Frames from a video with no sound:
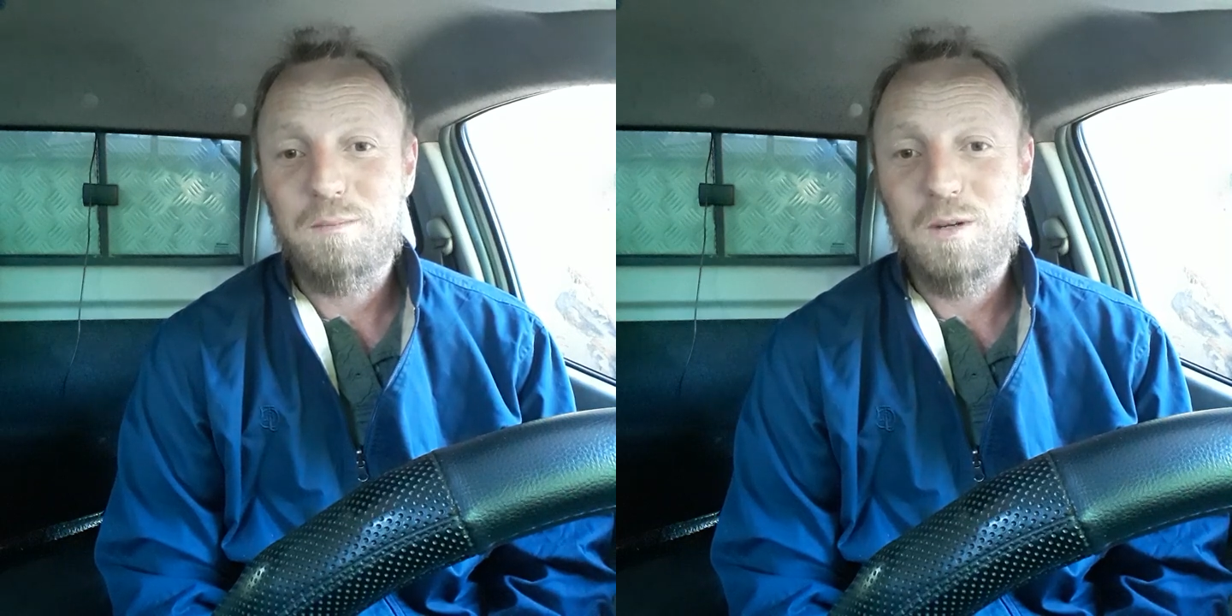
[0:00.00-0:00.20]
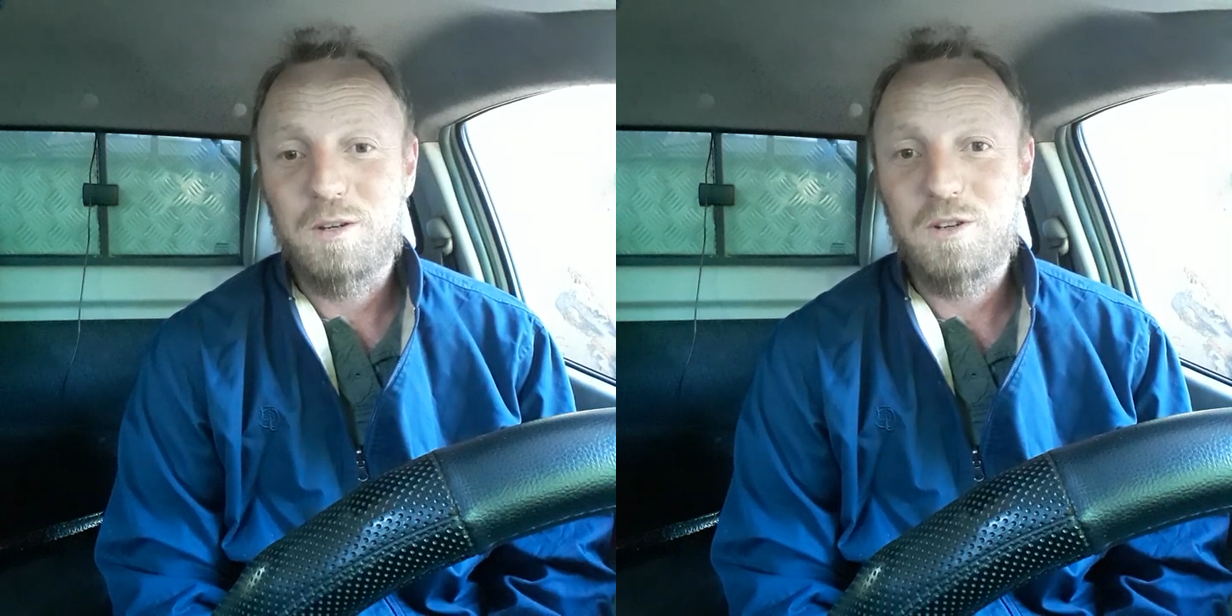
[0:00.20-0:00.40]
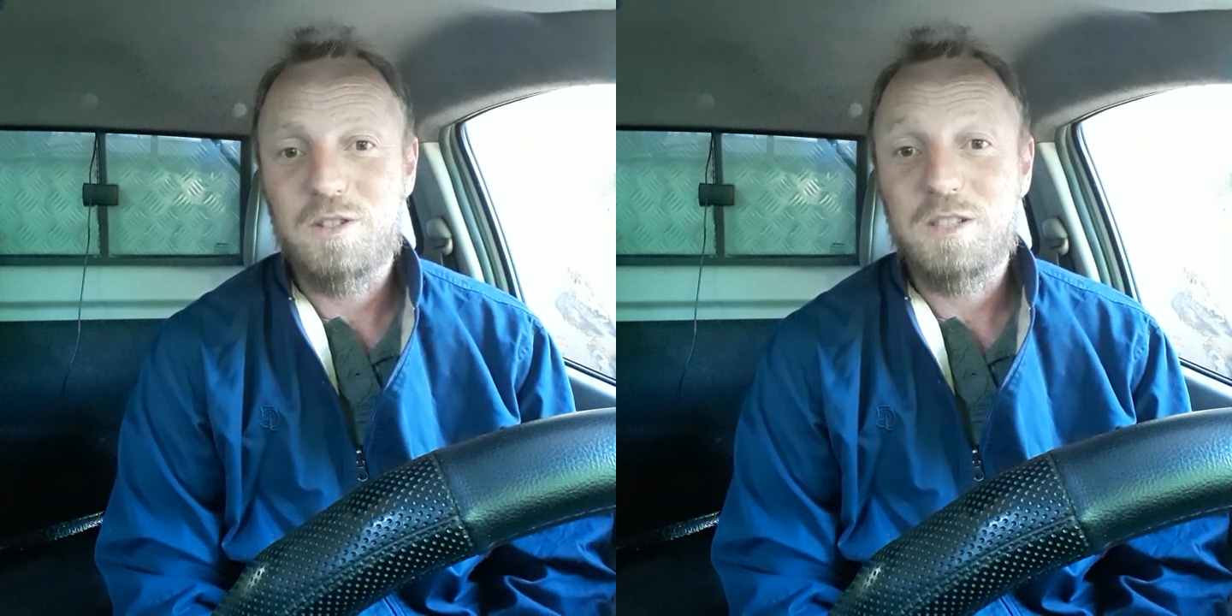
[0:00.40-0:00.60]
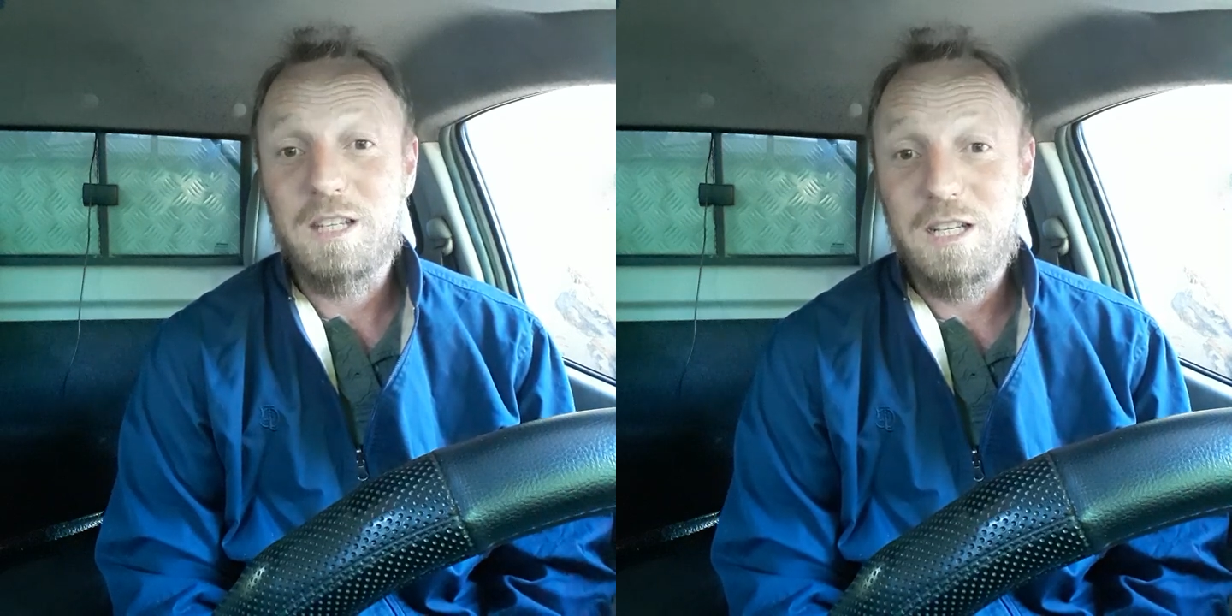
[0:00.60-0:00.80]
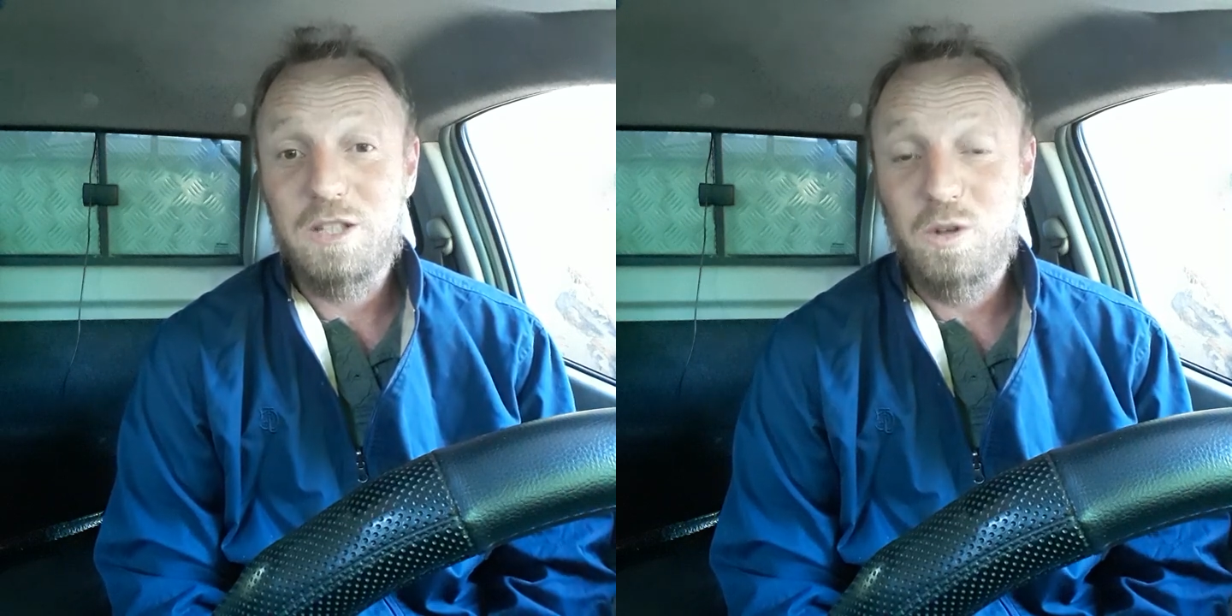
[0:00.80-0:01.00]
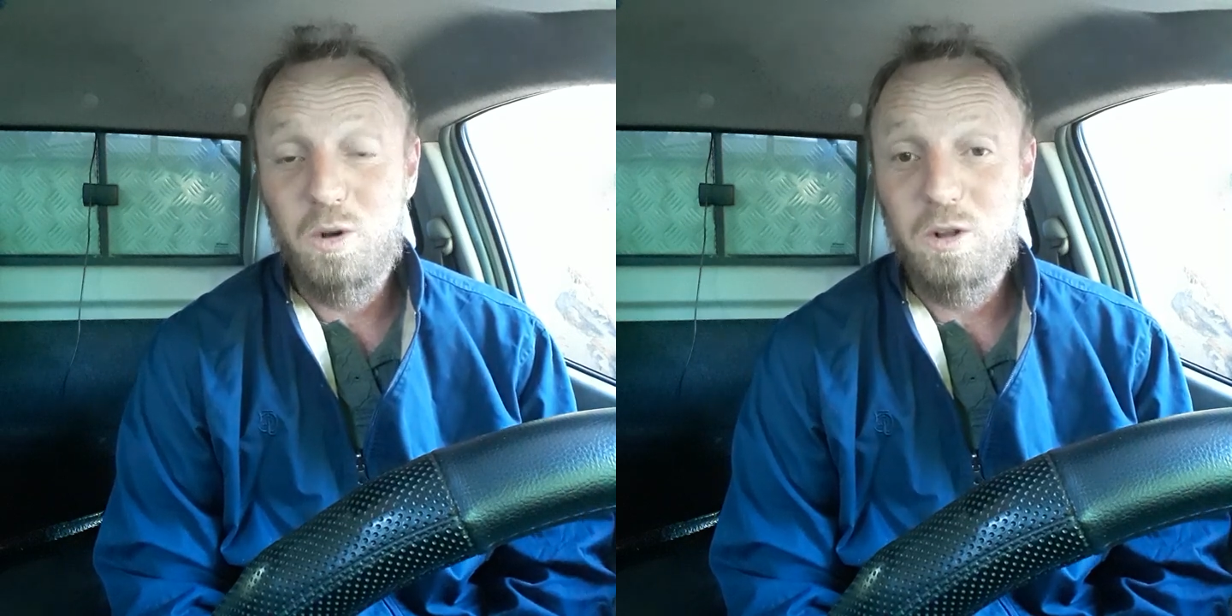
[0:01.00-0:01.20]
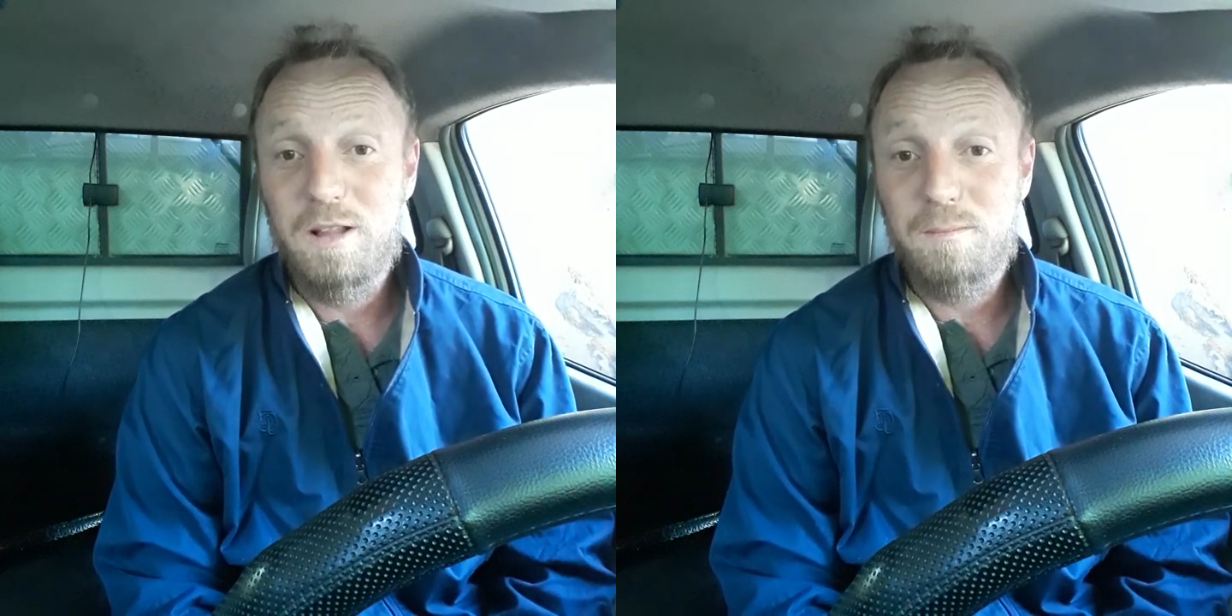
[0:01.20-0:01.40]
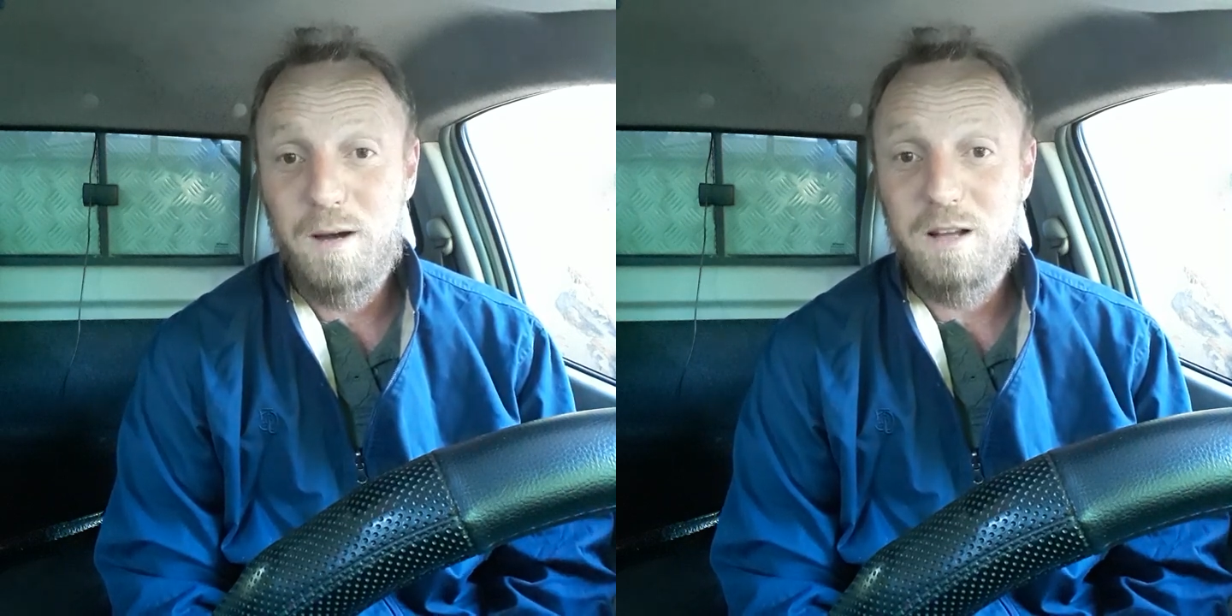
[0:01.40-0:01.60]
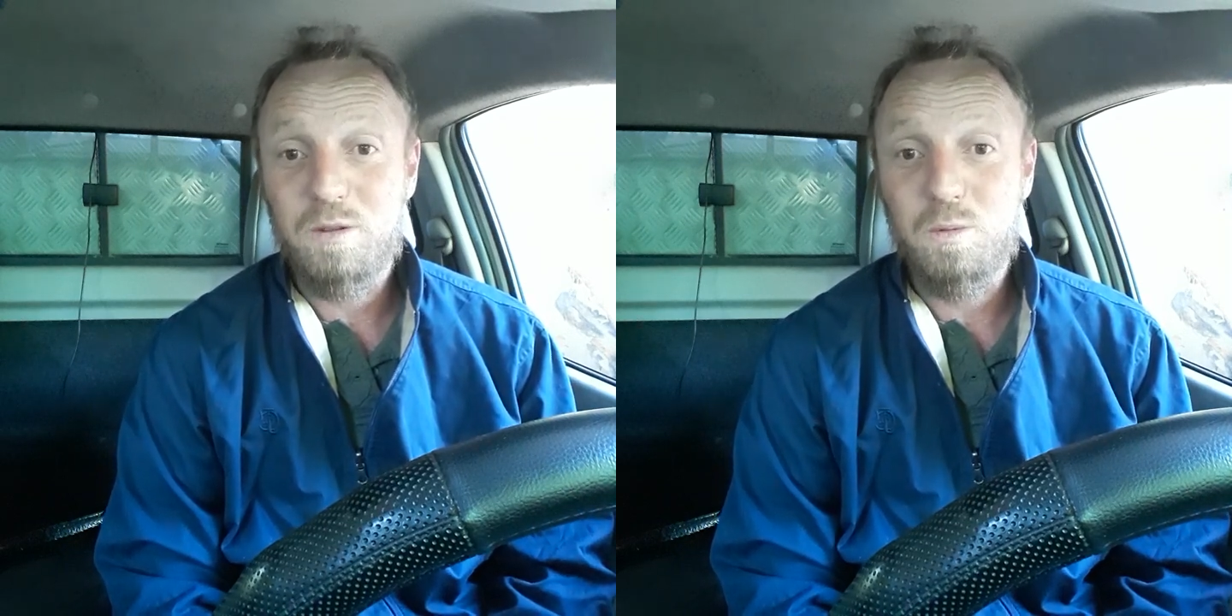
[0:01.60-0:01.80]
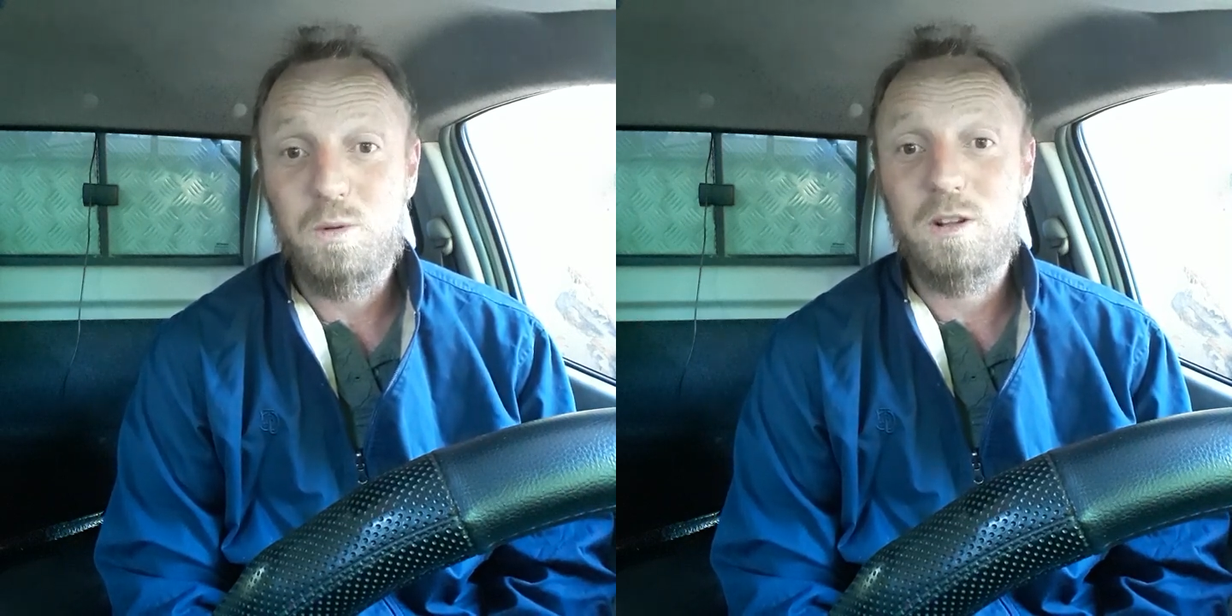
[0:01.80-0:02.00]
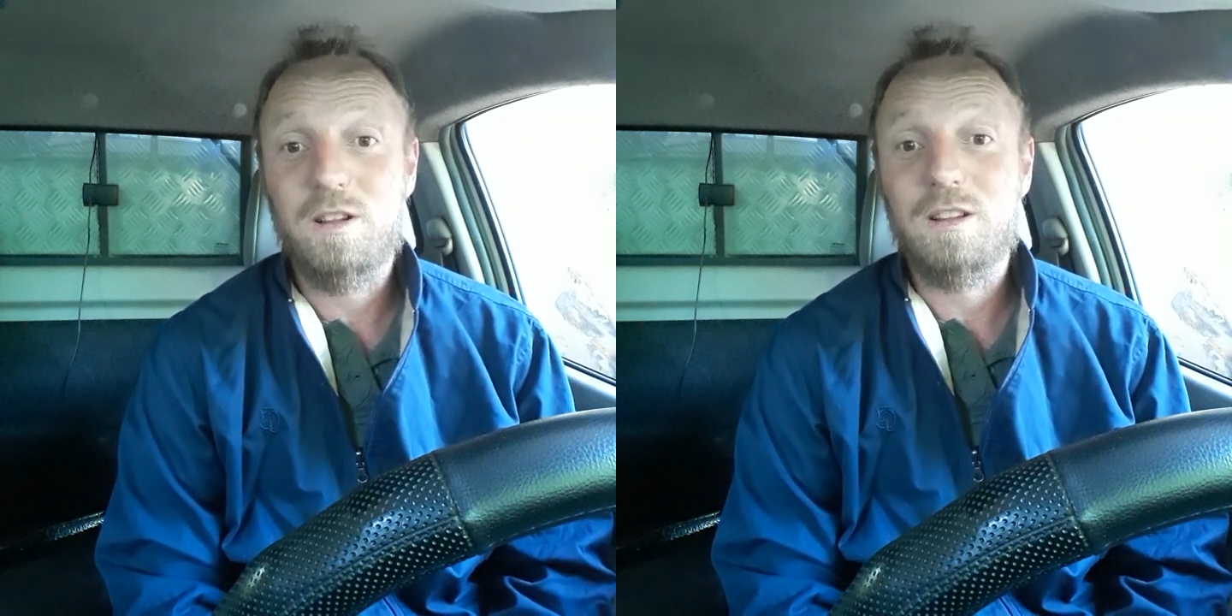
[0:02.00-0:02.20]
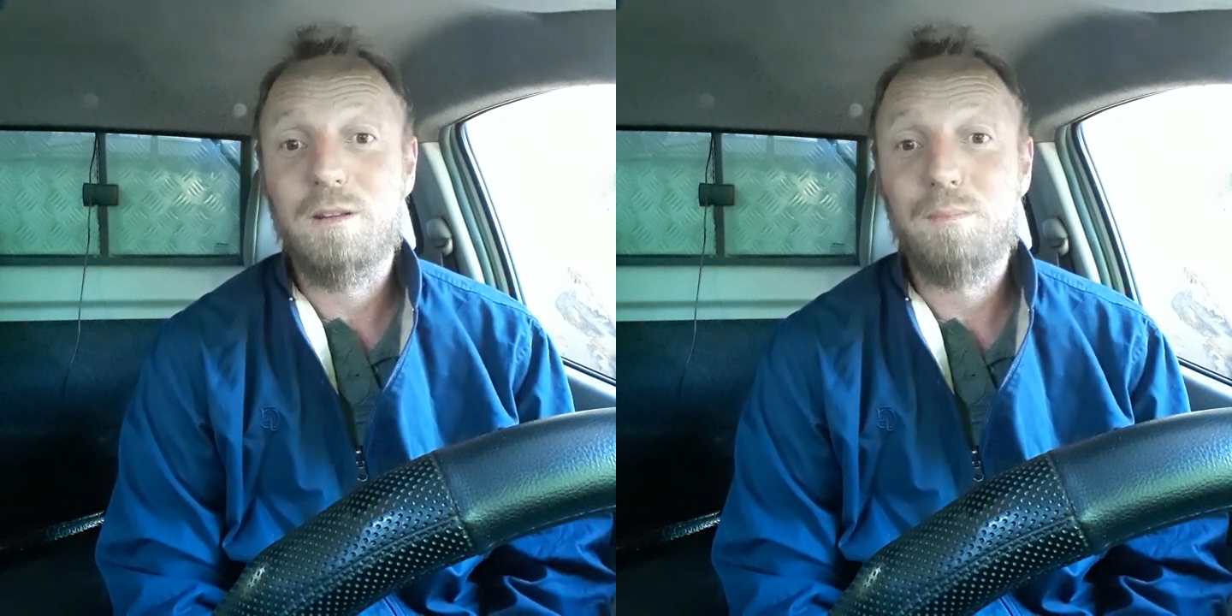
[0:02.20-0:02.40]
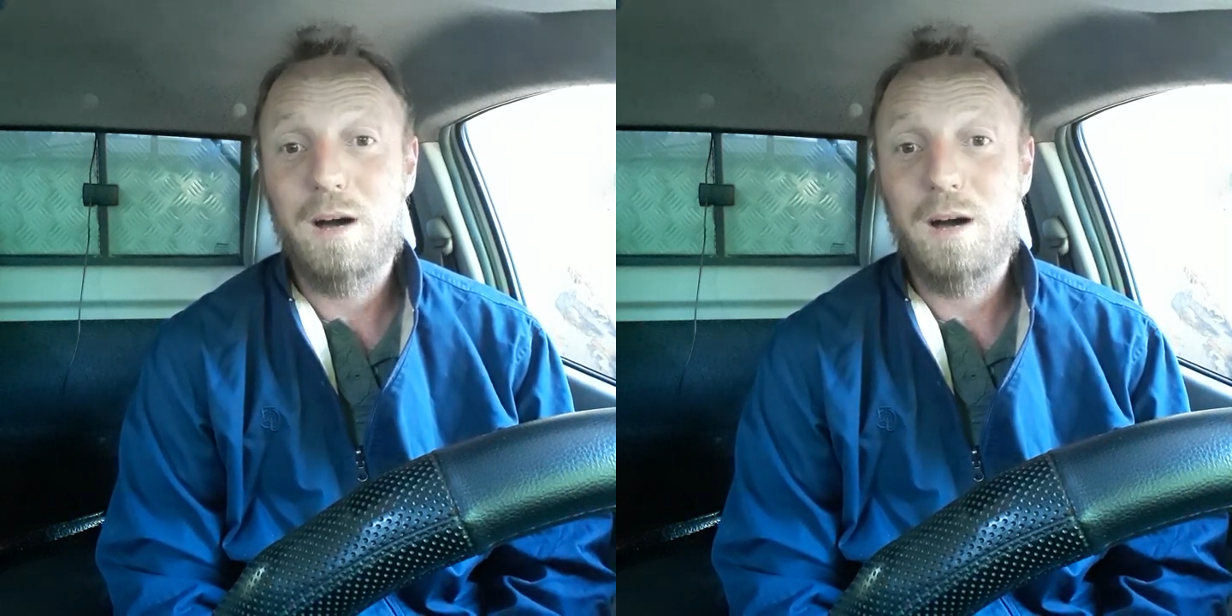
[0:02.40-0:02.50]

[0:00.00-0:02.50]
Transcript: because it is all about world